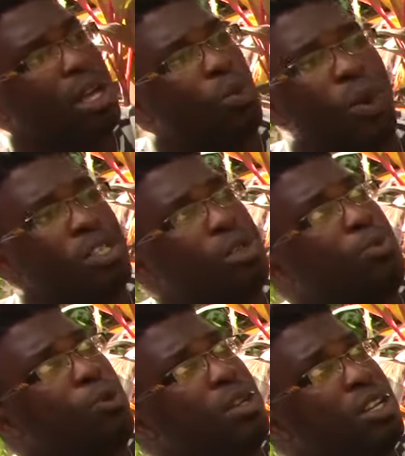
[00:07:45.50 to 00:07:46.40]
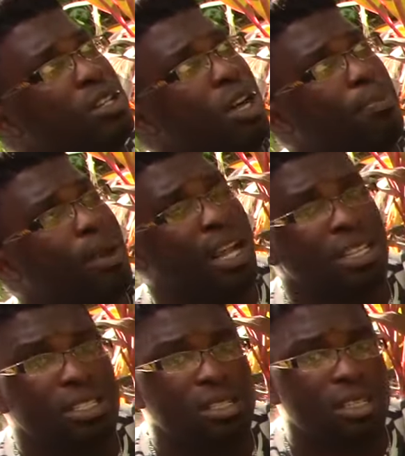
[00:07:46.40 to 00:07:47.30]
Once you prune a
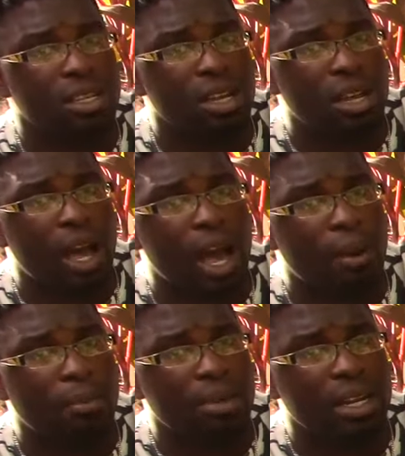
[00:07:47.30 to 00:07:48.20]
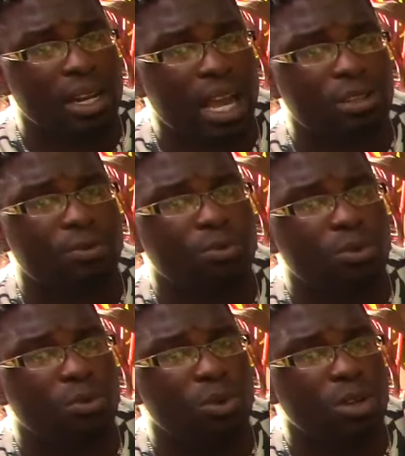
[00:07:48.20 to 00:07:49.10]
plant, the night of full
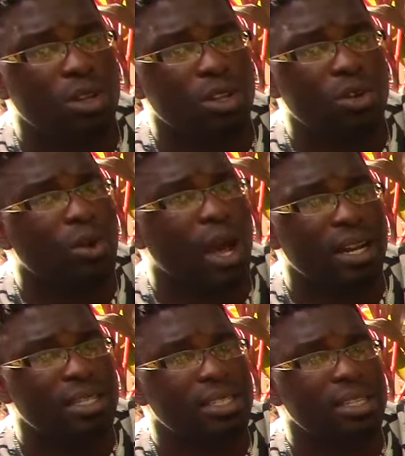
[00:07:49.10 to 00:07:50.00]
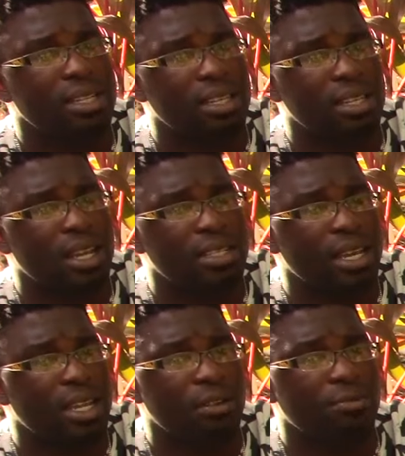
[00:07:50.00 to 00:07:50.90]
moon, you hardly see if there's
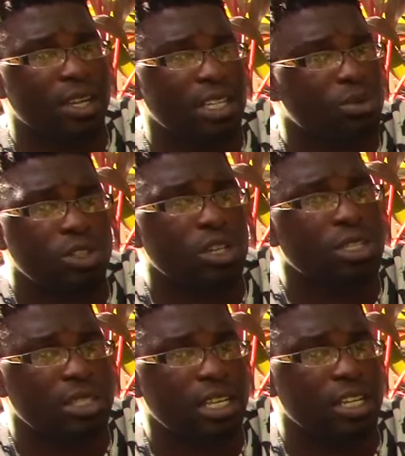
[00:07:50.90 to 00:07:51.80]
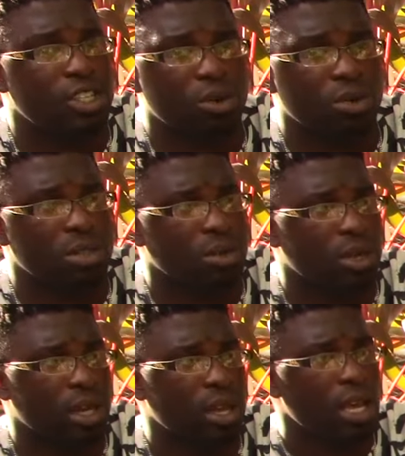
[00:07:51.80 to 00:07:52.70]
any effect. It will just stay short,
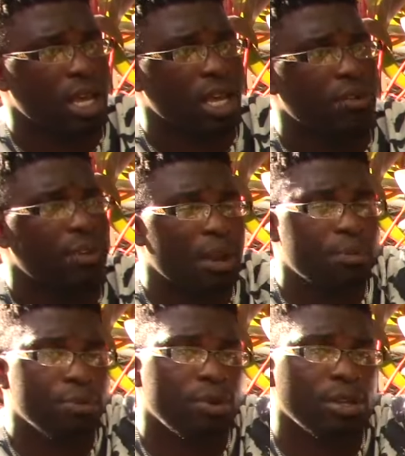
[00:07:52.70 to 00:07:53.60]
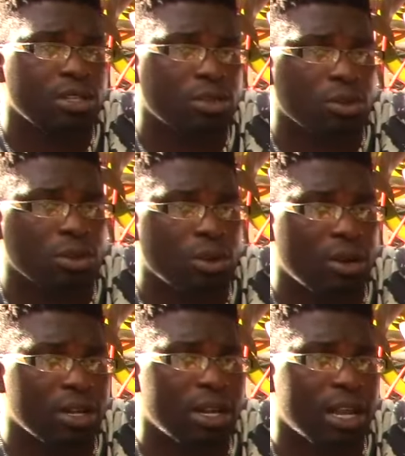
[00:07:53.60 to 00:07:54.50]
okay? If I prune this
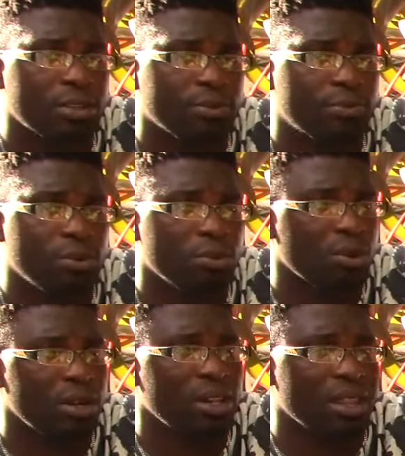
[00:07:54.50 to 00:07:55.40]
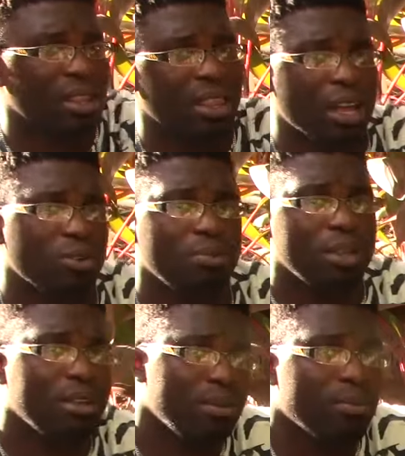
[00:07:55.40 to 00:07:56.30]
on the night of full moon, that would
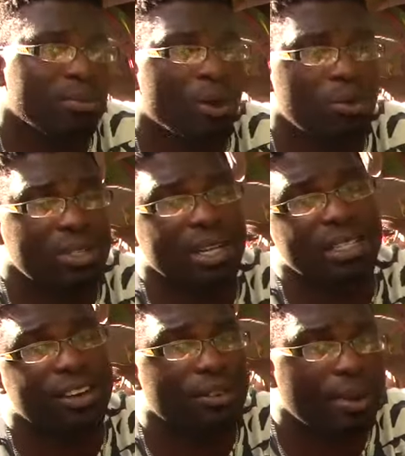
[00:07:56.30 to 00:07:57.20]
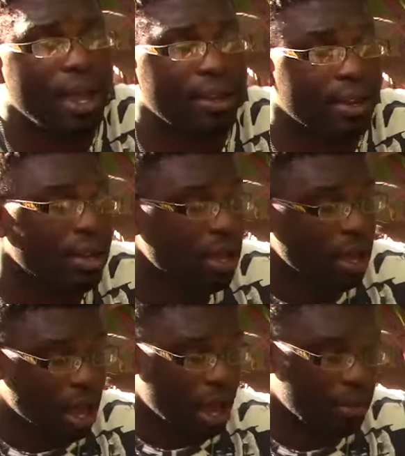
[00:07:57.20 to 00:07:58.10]
be almost like a terrible idea.
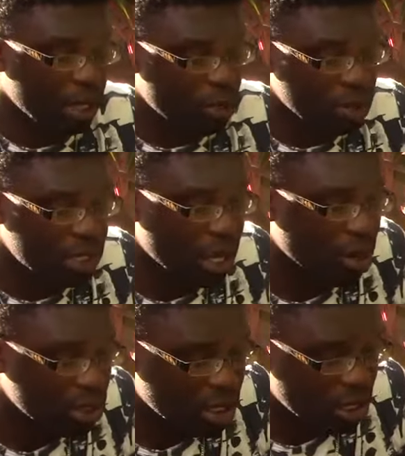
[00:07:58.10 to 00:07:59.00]
It will send out a